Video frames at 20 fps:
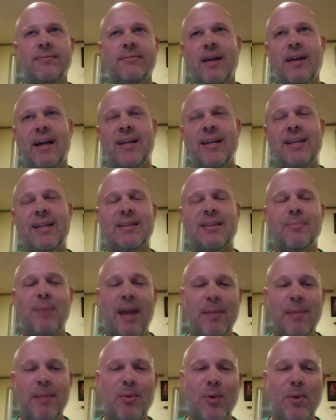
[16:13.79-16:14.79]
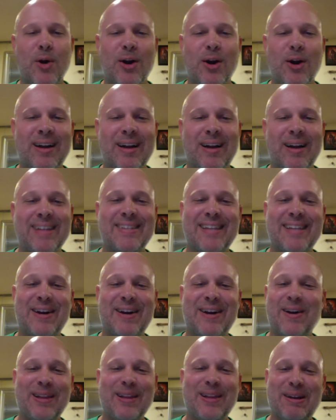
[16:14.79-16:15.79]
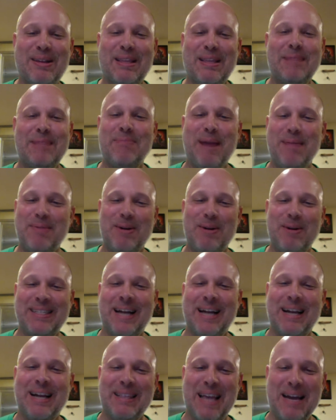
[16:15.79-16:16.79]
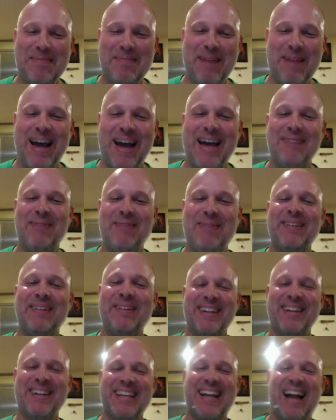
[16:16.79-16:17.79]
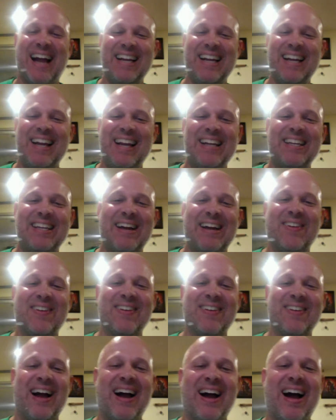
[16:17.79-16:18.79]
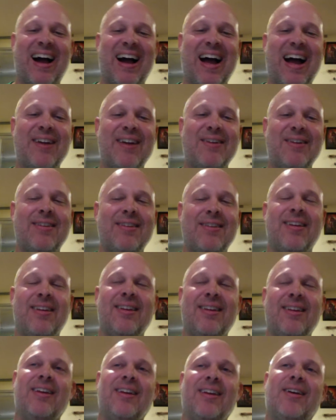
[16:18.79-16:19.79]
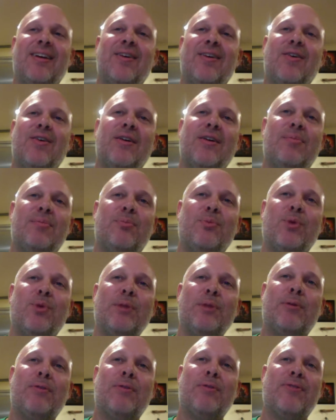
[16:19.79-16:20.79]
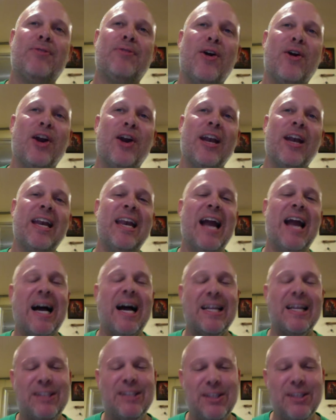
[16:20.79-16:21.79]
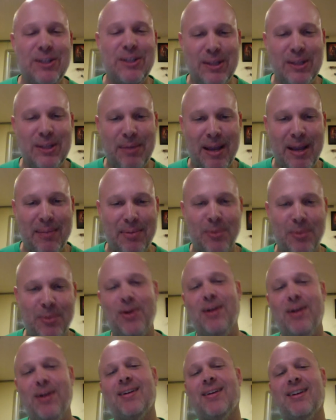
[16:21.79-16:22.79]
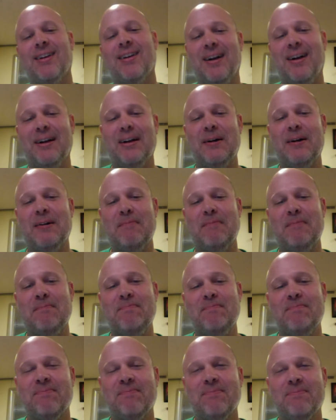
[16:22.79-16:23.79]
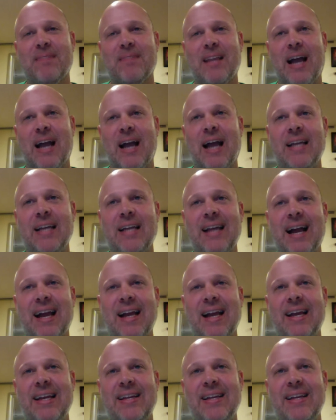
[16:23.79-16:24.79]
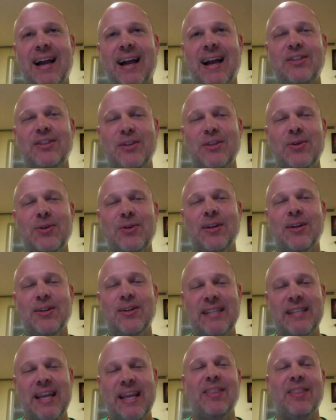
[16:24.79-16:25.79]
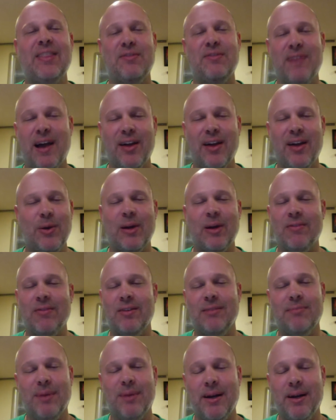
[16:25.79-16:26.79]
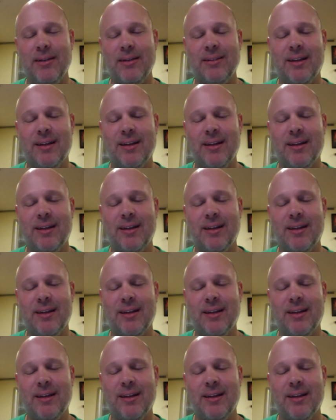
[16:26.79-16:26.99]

guess, the paperwork. I said earlier that the paperwork's not that bad, but really, I would prefer not to do the paperwork. I do understand the value of it, but